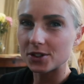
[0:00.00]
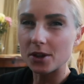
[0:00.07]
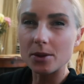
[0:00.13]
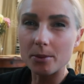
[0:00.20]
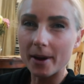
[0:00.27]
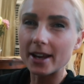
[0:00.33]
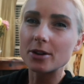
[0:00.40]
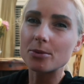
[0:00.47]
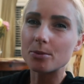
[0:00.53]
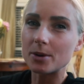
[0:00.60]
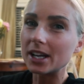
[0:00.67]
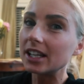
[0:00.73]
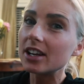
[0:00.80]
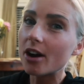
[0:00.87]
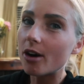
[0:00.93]
So the way to
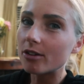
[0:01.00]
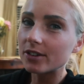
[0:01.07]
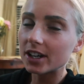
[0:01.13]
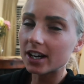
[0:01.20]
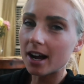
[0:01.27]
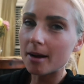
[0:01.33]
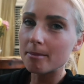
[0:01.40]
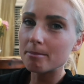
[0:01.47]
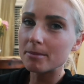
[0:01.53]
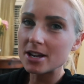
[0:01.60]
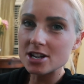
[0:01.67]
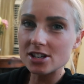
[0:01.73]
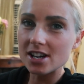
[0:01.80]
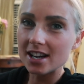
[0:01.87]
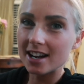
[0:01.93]
really overcome
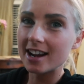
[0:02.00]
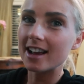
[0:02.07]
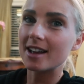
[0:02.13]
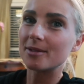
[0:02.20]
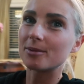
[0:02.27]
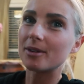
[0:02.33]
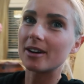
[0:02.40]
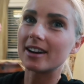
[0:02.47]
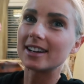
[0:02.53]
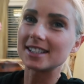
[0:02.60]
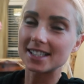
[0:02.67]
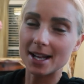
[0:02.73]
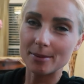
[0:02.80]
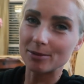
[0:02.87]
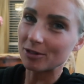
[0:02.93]
binge eating, and what
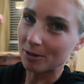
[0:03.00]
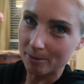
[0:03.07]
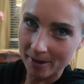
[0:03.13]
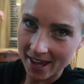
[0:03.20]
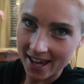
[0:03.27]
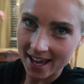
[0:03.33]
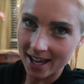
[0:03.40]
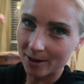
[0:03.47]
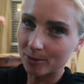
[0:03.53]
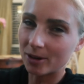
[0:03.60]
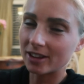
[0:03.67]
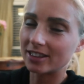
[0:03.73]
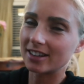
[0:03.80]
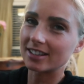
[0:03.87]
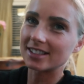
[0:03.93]
has helped for me and
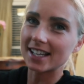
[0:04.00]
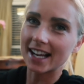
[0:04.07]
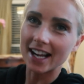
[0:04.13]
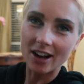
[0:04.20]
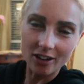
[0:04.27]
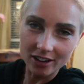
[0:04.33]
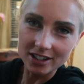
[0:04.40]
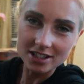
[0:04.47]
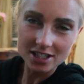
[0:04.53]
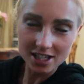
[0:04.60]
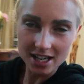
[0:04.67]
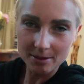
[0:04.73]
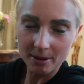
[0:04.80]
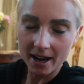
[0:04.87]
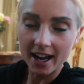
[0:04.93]
what the
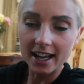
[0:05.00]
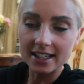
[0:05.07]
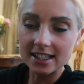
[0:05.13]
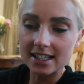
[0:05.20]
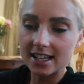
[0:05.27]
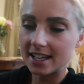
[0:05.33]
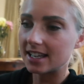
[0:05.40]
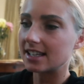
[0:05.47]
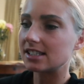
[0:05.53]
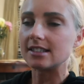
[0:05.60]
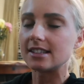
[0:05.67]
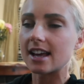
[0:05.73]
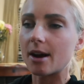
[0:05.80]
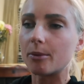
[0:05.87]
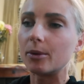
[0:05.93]
psychology behind it
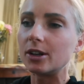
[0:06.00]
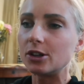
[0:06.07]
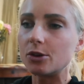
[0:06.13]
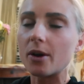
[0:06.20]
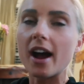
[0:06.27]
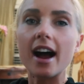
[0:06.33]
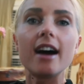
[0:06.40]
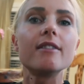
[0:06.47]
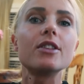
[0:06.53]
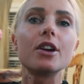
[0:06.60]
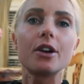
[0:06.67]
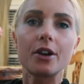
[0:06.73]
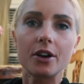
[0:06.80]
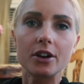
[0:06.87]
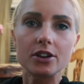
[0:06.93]
is that when you have
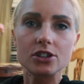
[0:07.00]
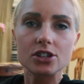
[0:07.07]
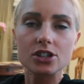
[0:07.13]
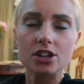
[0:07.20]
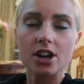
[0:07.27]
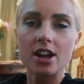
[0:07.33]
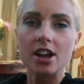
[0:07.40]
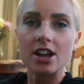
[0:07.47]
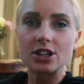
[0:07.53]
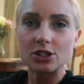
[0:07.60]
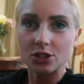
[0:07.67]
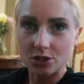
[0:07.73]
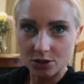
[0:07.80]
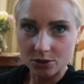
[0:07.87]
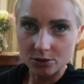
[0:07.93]
the urge
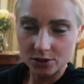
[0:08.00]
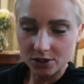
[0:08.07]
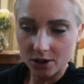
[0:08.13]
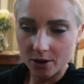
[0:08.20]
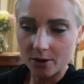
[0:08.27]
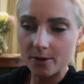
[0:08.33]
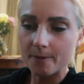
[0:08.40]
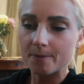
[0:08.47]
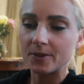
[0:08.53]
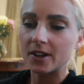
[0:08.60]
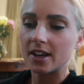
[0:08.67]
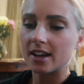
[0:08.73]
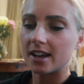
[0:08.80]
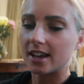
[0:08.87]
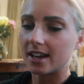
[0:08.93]
to do so,
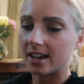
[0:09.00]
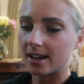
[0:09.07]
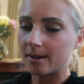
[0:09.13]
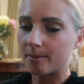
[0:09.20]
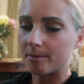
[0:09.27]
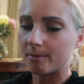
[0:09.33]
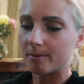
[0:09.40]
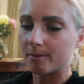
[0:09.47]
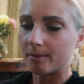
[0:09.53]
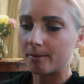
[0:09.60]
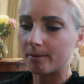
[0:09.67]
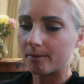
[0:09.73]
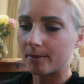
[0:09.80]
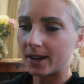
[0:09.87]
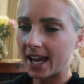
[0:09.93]

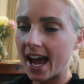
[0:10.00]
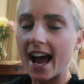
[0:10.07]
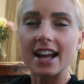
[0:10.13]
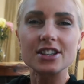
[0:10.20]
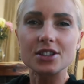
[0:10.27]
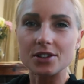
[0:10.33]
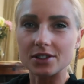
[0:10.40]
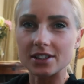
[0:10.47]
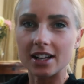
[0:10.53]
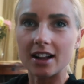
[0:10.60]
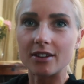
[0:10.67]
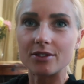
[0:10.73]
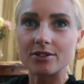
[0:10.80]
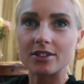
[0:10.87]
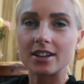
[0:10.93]
catch
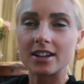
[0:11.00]
yourself,